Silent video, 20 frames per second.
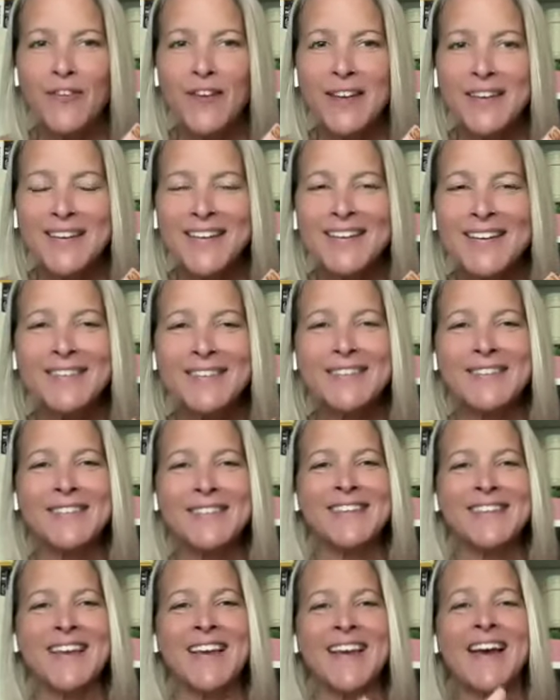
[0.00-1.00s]
fitness,
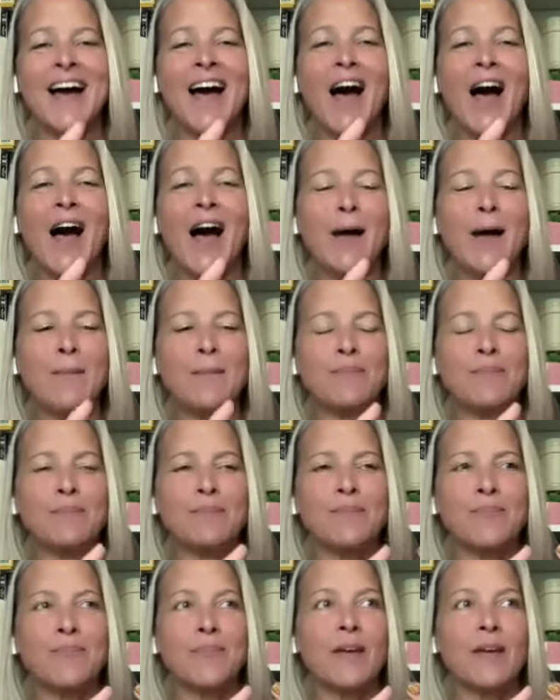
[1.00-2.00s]

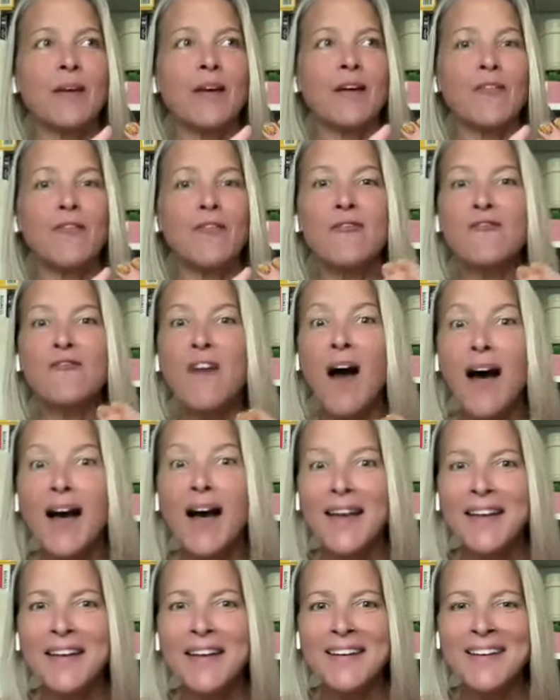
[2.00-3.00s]
um,
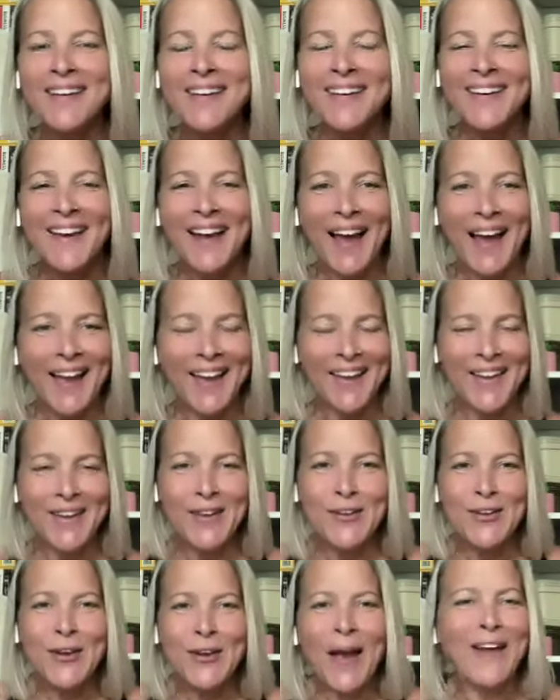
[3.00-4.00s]
fun.
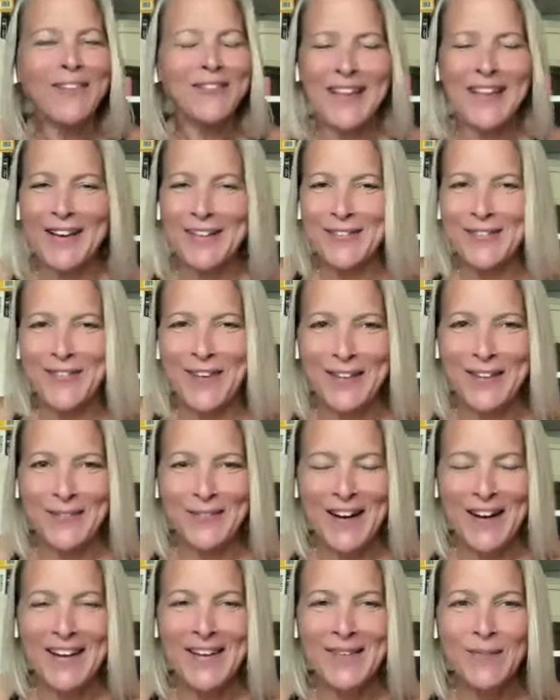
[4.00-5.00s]
you have to have fun,
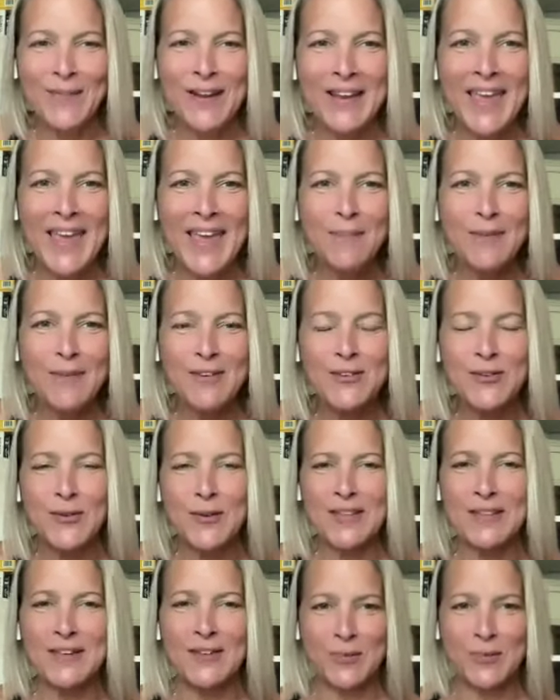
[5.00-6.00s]
right? We can't be
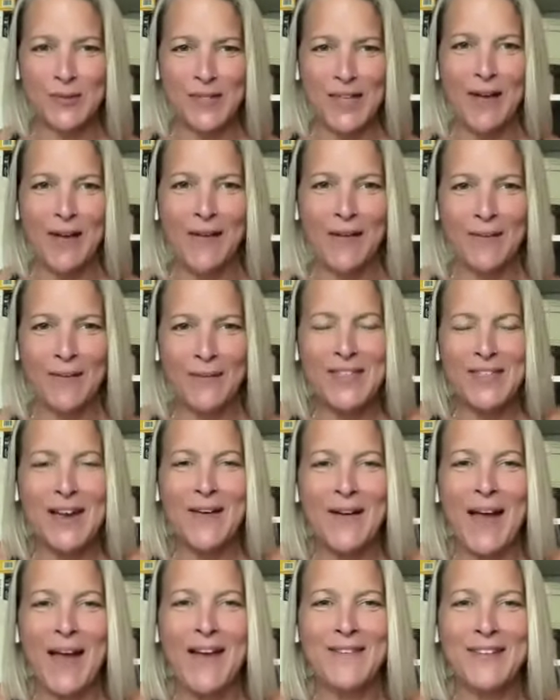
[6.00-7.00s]
doing this
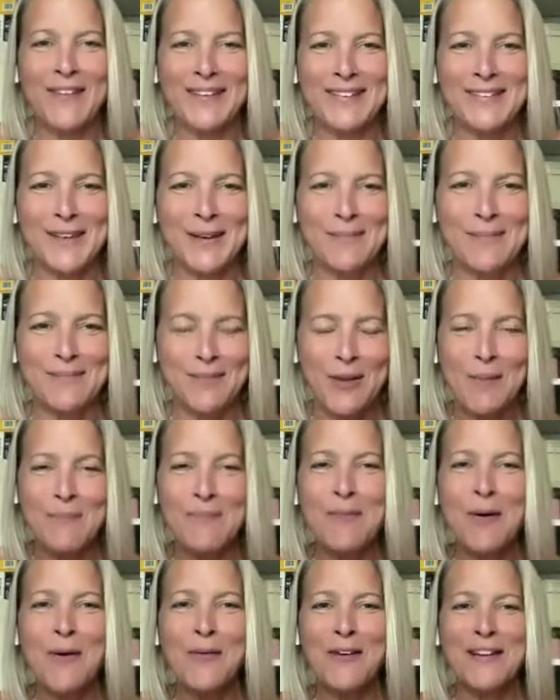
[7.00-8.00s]
without having some
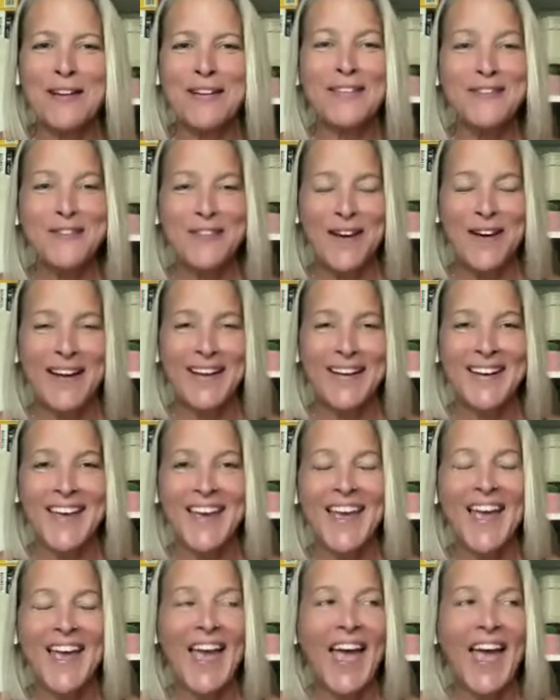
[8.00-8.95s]
component of fun.